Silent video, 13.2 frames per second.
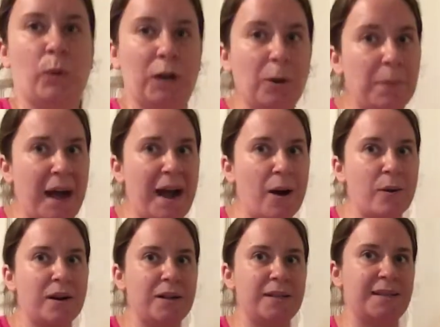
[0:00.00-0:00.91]

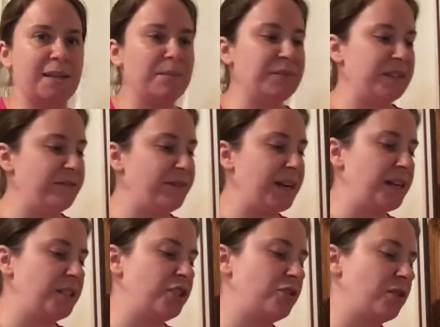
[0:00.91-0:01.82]
willpower is something
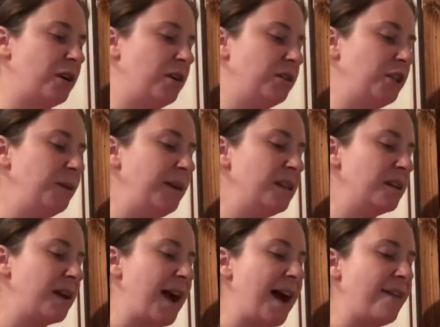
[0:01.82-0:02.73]
very strong. You
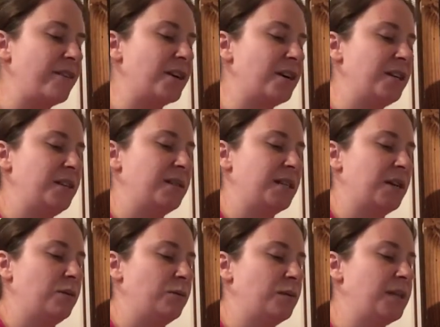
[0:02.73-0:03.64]
either have it or you
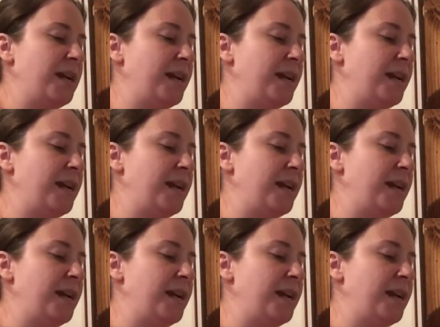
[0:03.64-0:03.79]
don't.